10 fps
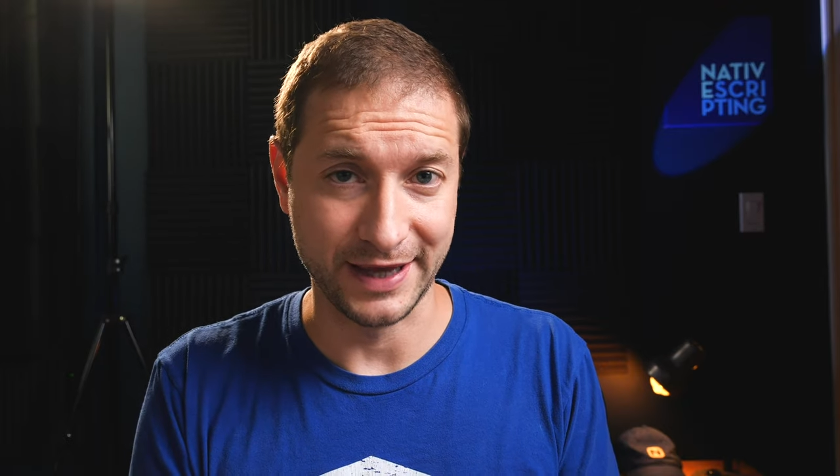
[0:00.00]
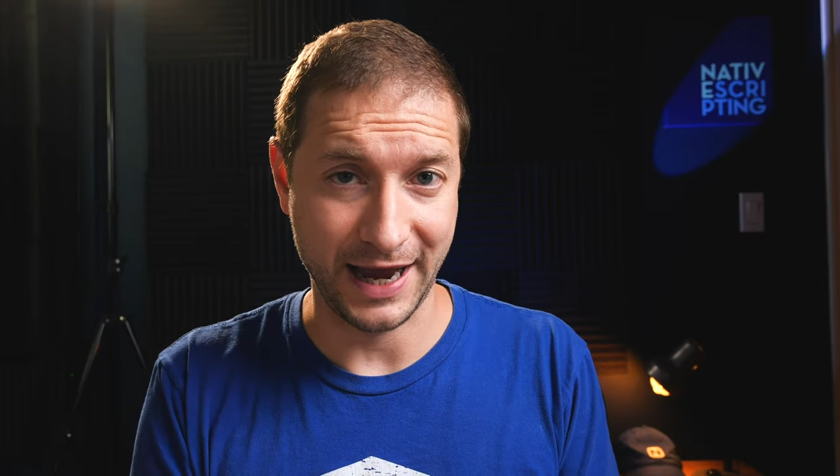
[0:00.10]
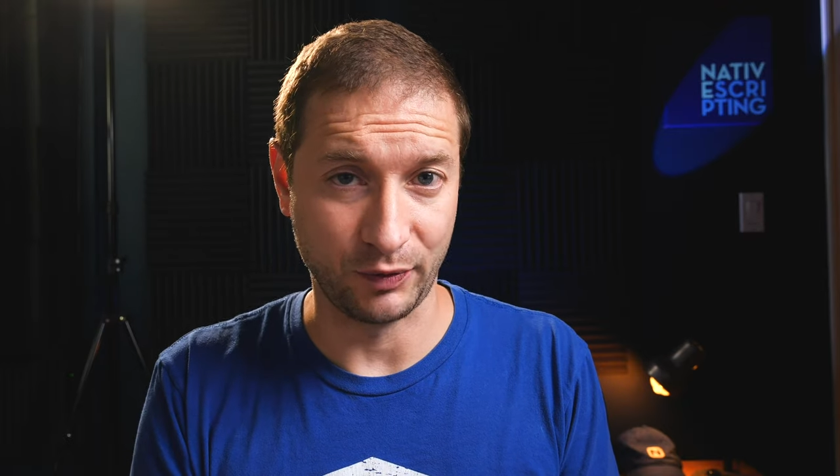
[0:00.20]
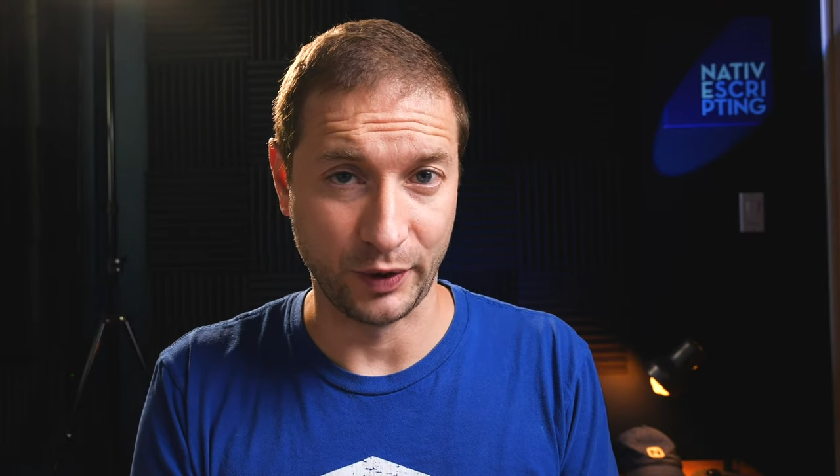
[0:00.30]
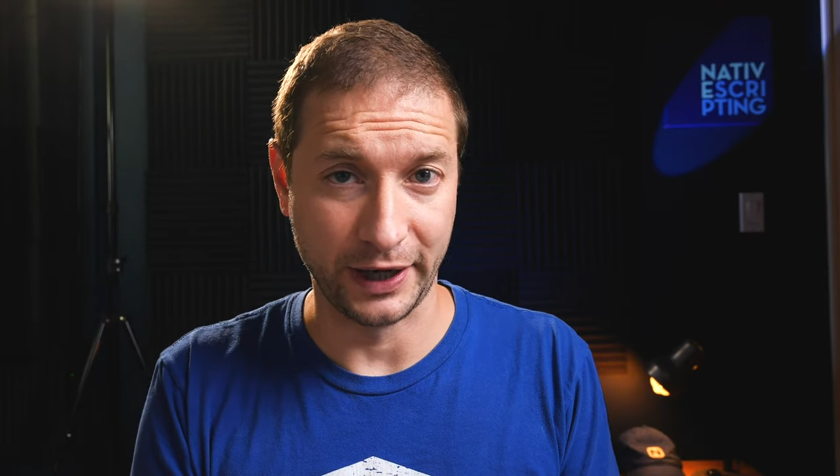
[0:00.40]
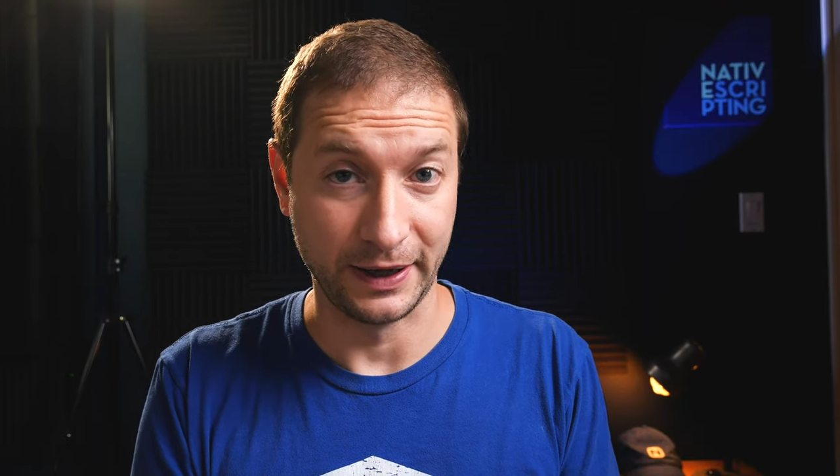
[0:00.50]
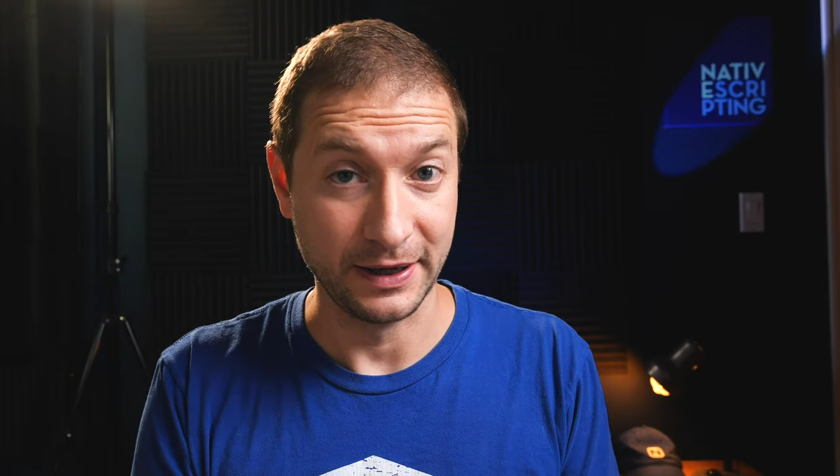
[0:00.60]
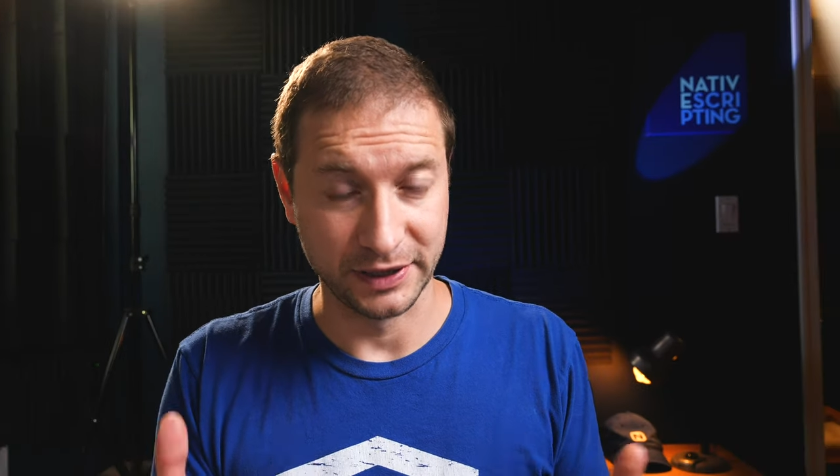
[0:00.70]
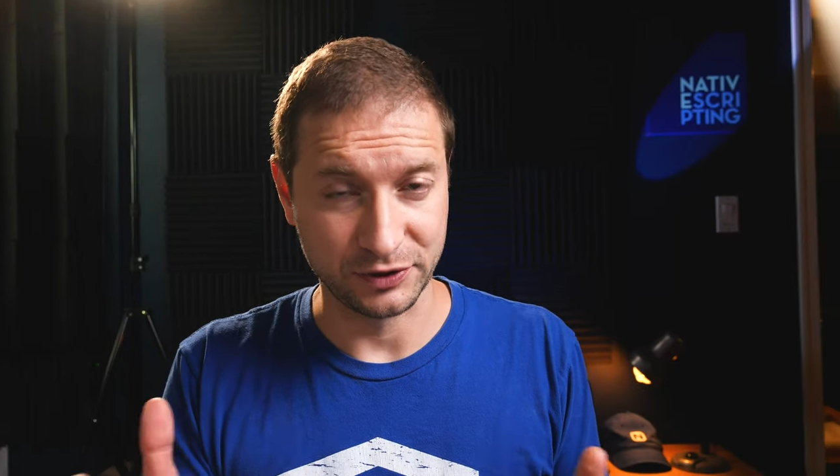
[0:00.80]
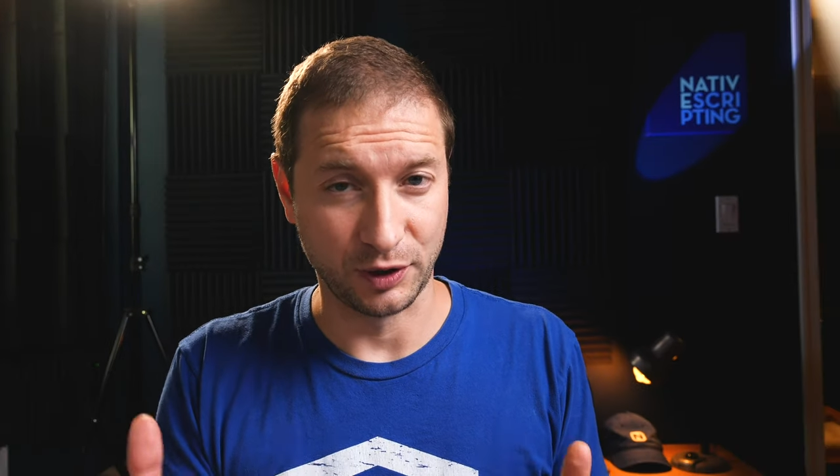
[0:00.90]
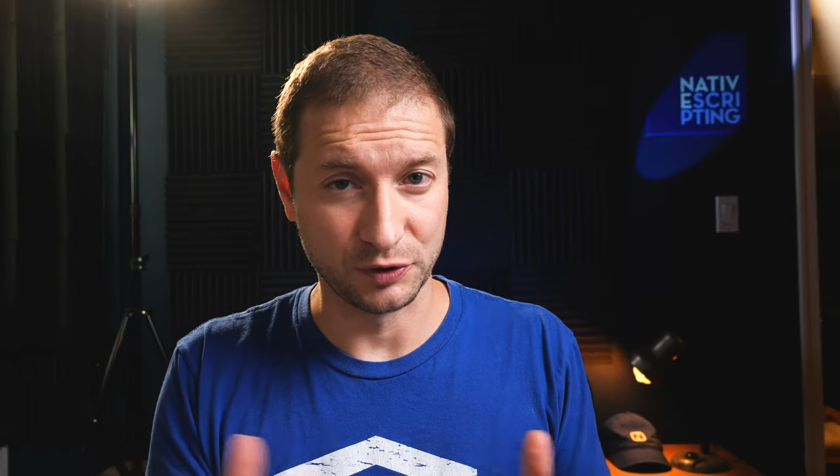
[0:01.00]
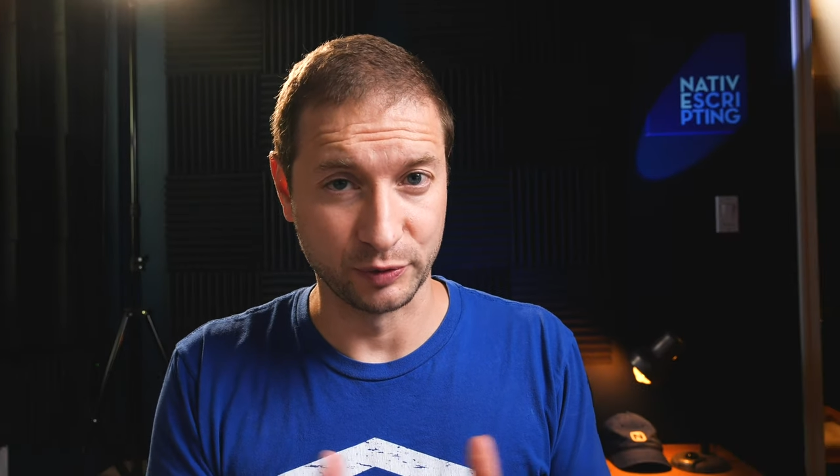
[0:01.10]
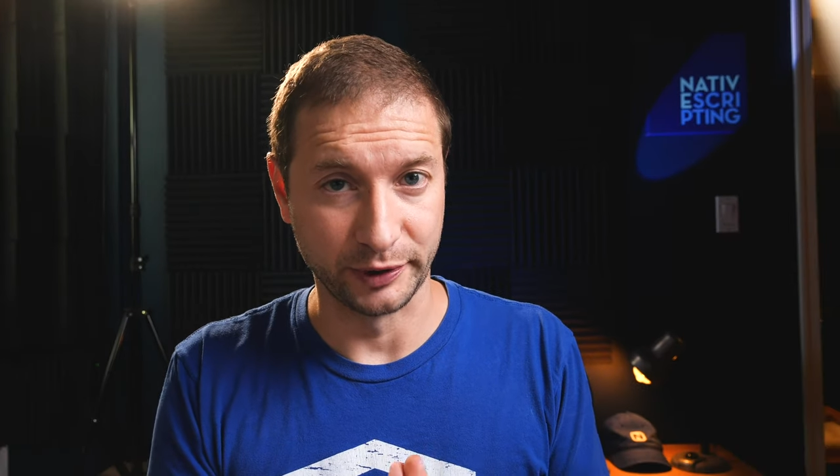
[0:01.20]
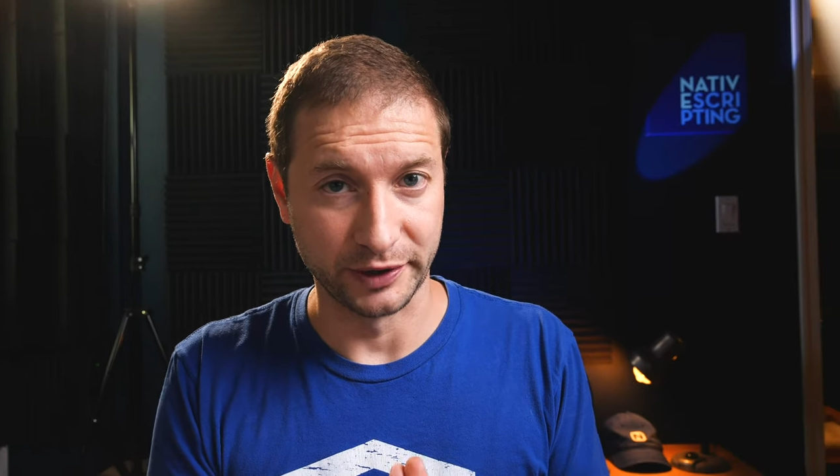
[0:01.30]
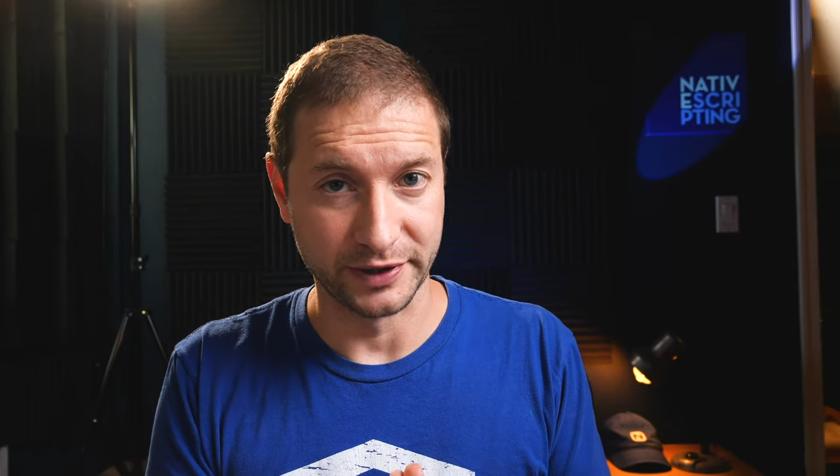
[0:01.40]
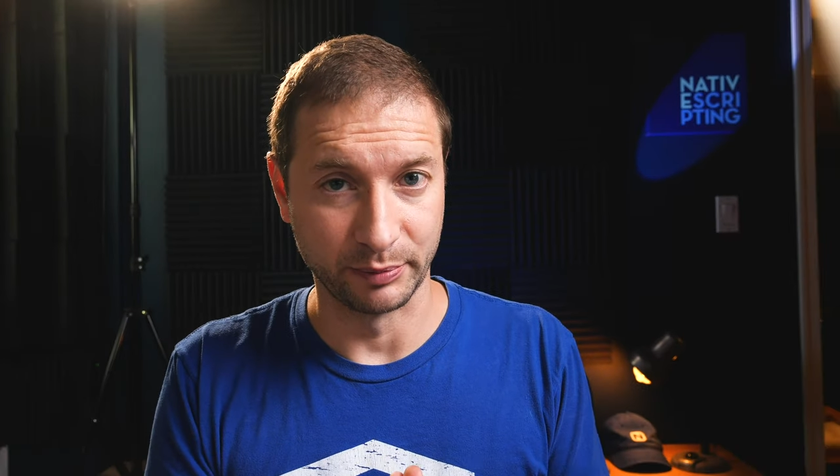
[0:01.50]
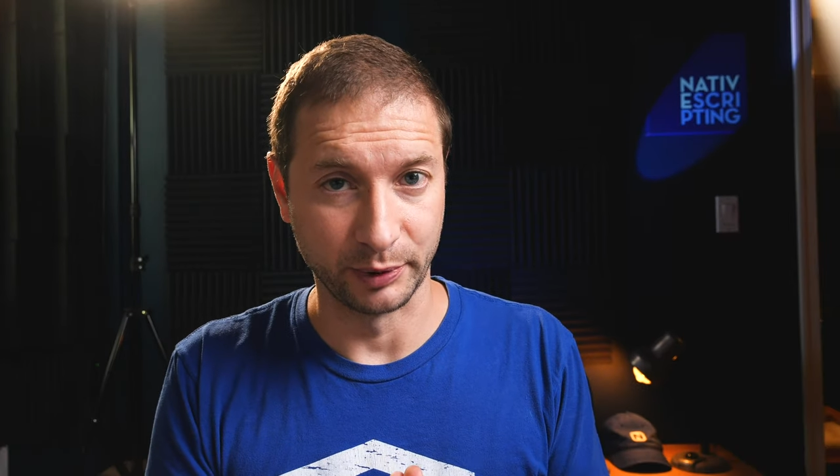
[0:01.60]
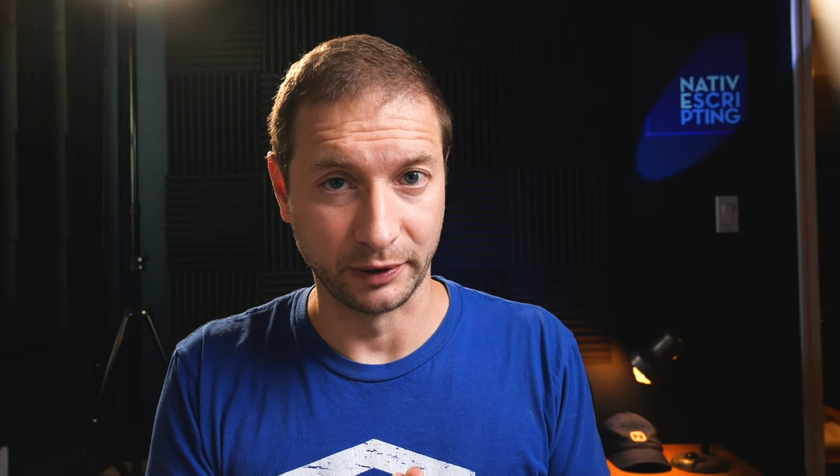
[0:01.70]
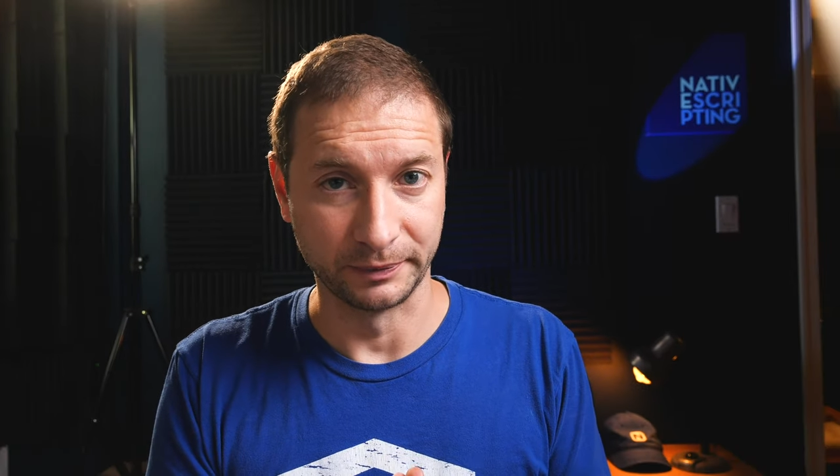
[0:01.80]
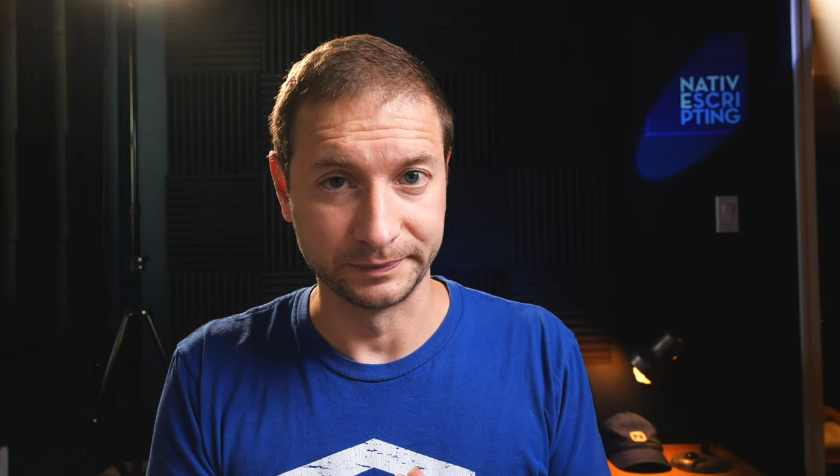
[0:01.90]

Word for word: that way. It's also pretty simple.